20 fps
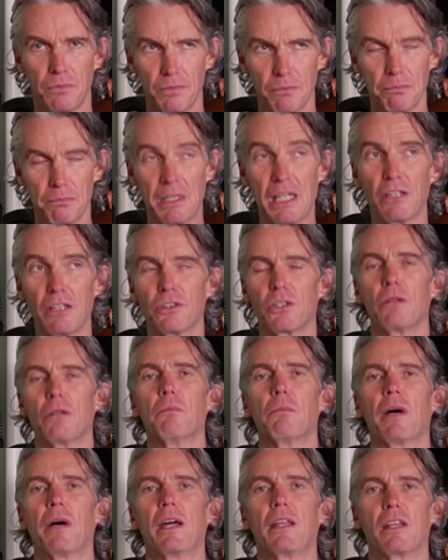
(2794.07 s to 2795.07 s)
being
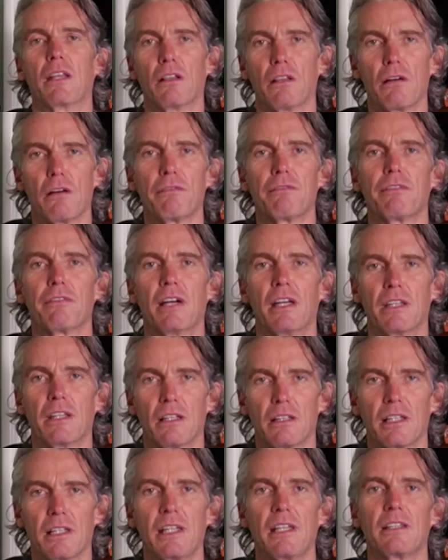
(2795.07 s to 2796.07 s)
done by the love and the
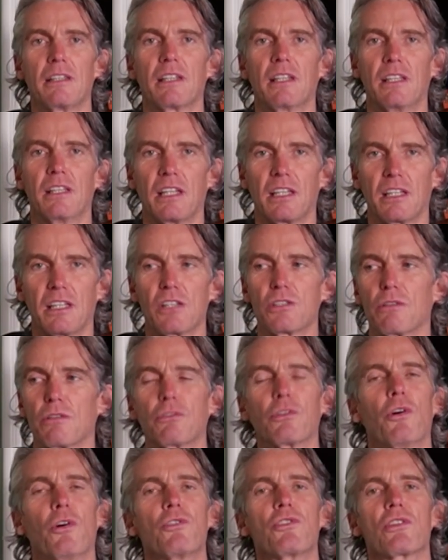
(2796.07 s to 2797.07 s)
light and the grace of
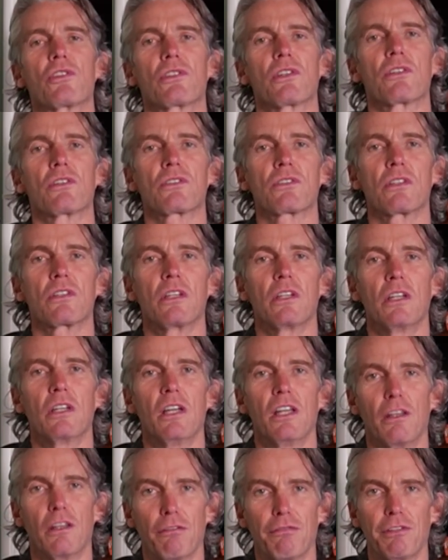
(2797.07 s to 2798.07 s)
consciousness,
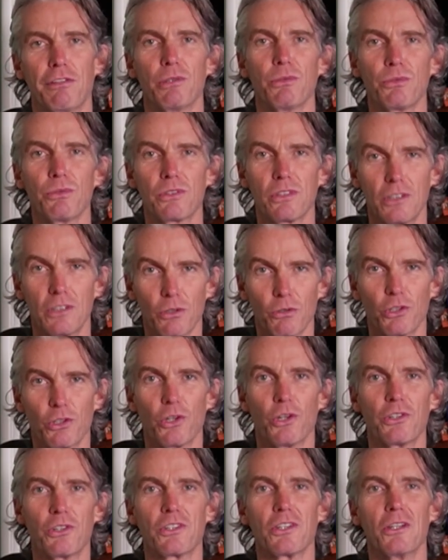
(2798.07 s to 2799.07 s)
the field,
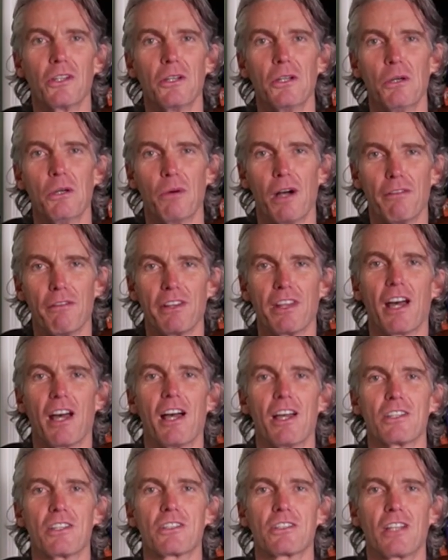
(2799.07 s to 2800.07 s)
God, whatever
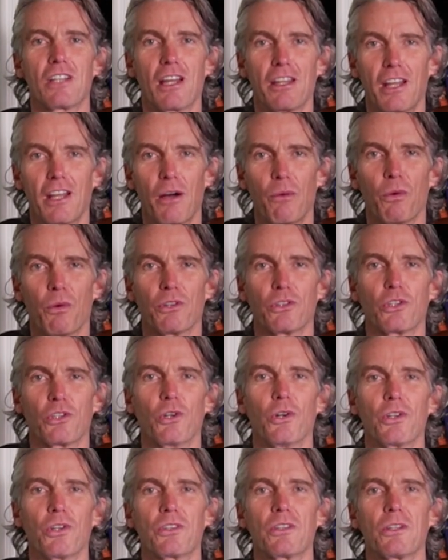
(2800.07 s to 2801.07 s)
that is, that word
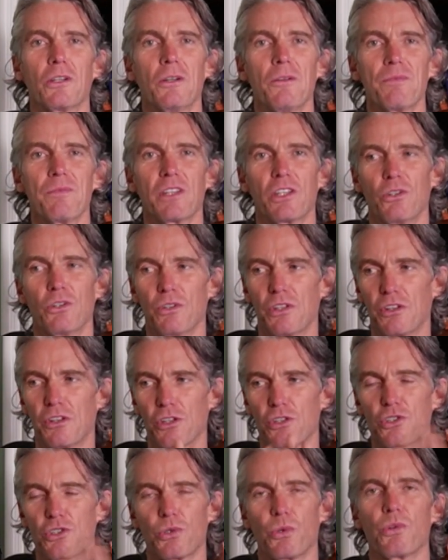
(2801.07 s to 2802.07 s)
God, the
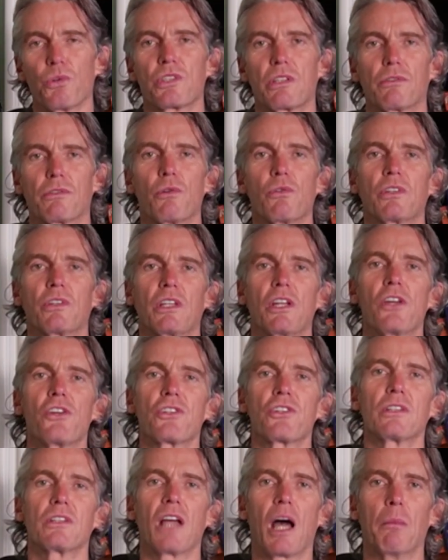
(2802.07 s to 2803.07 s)
source of all
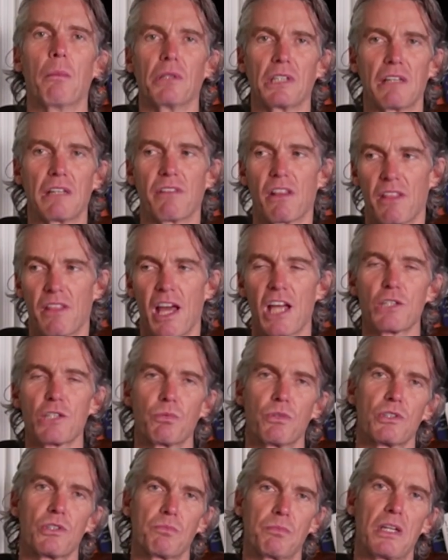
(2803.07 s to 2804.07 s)
creation. I believe that that's
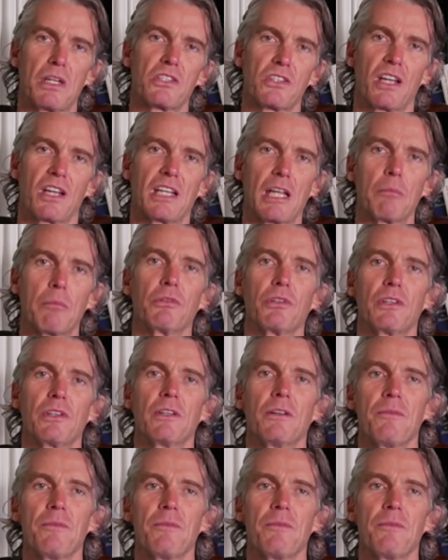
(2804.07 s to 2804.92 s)
what's basically enabling,